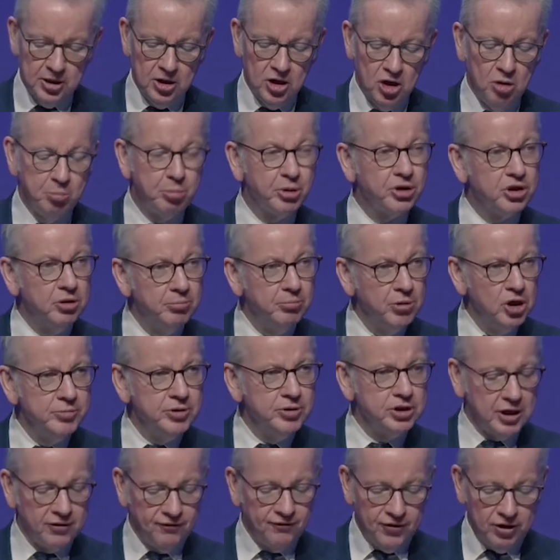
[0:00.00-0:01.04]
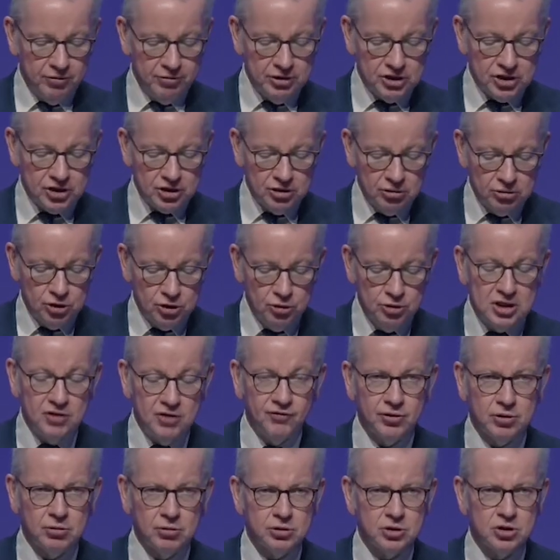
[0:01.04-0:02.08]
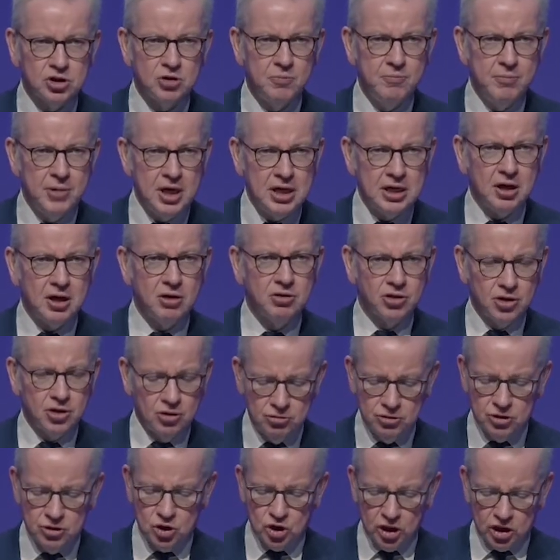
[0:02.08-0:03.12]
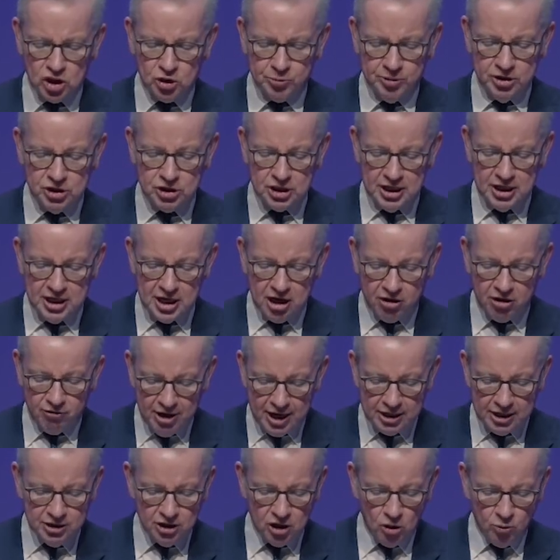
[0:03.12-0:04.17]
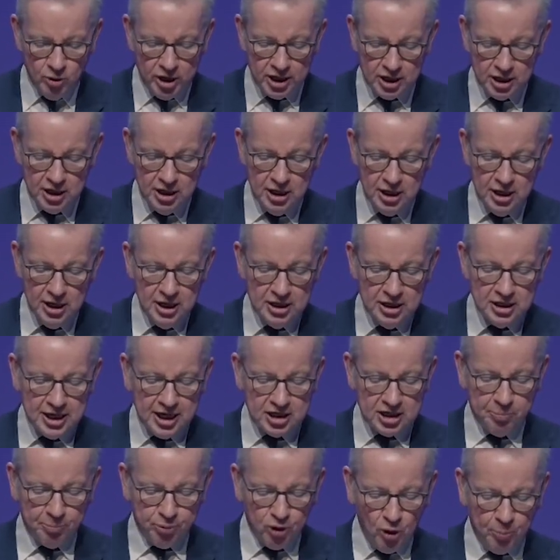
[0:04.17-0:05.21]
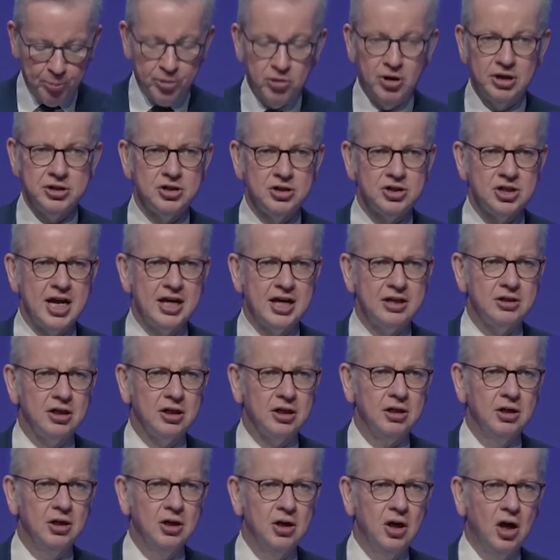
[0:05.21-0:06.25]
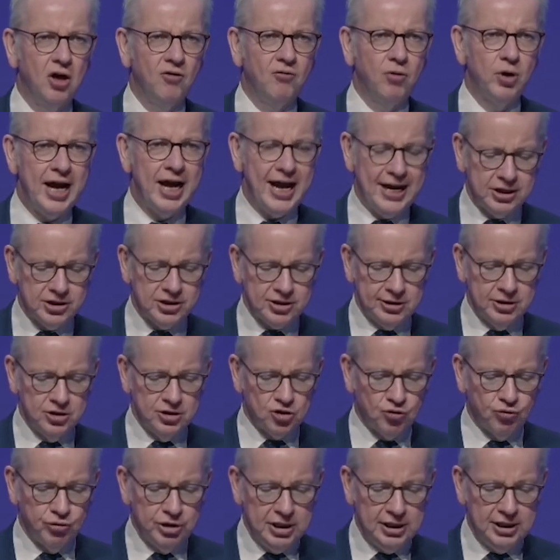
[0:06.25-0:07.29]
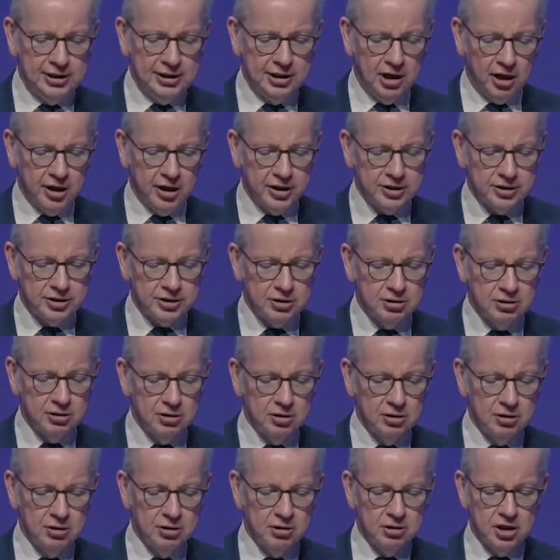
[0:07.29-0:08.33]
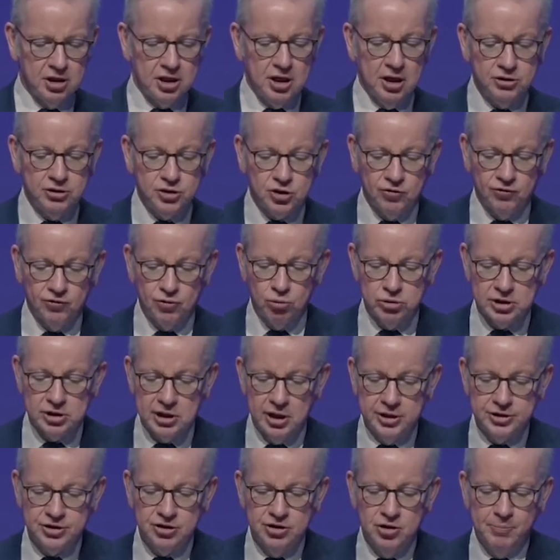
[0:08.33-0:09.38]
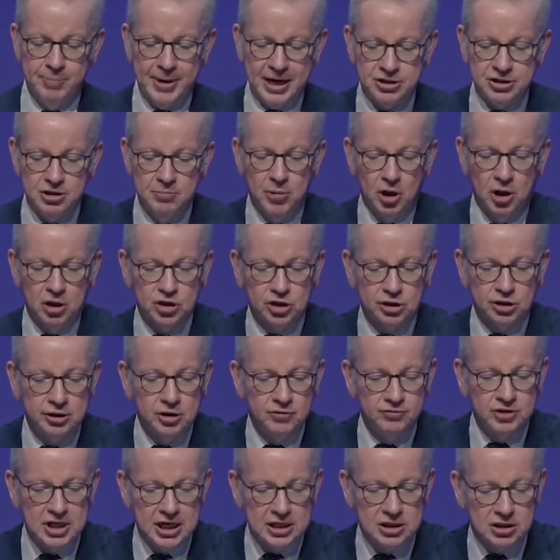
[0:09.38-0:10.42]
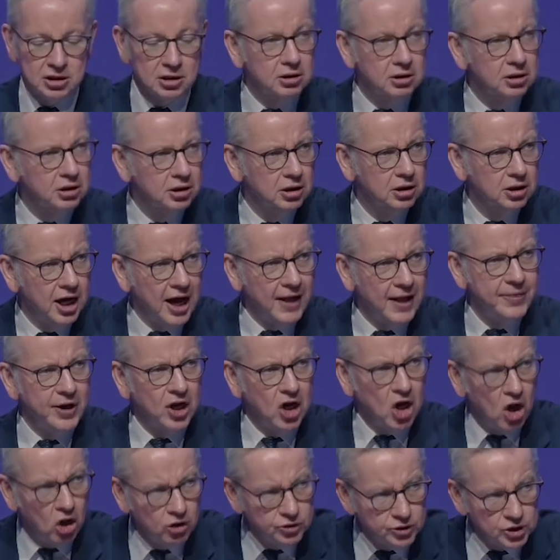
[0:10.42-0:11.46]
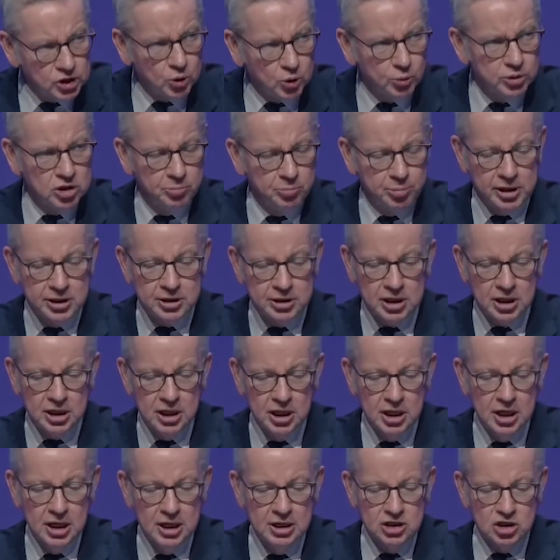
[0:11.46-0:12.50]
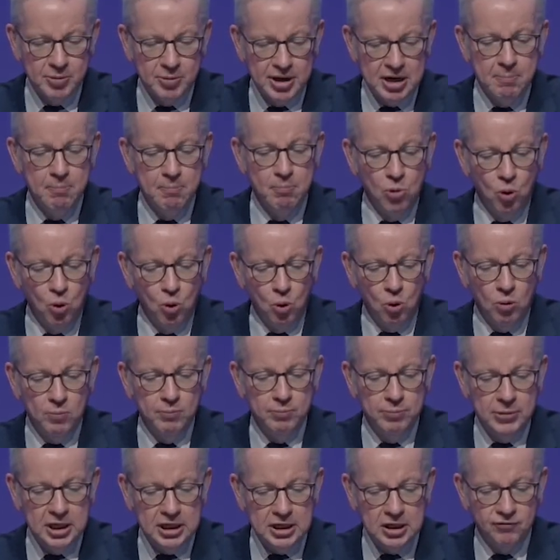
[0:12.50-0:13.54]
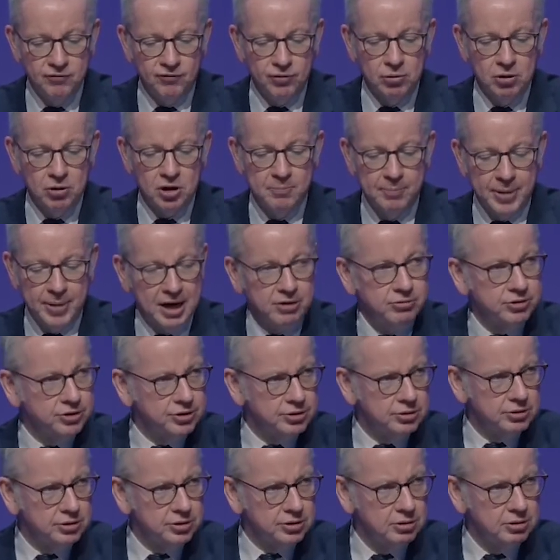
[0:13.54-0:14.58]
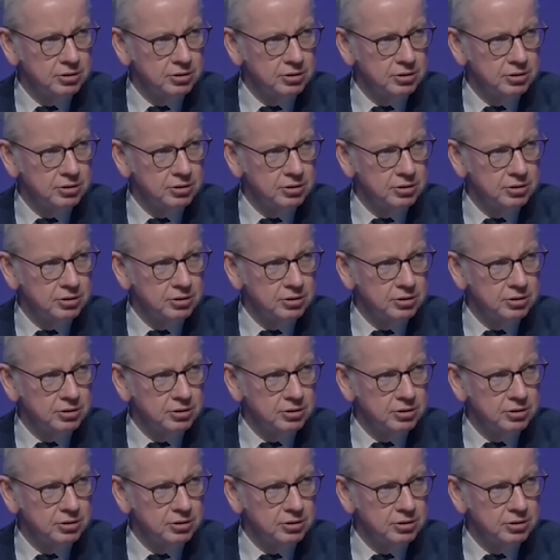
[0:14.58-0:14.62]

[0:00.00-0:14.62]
But at the moment, I fear it's still too difficult to make those judgments in a granular way, to get a proper understanding of where excellence really lies. The answer, of course, lies in the better marshalling of data and the consequent ability to make more meaningful comparisons.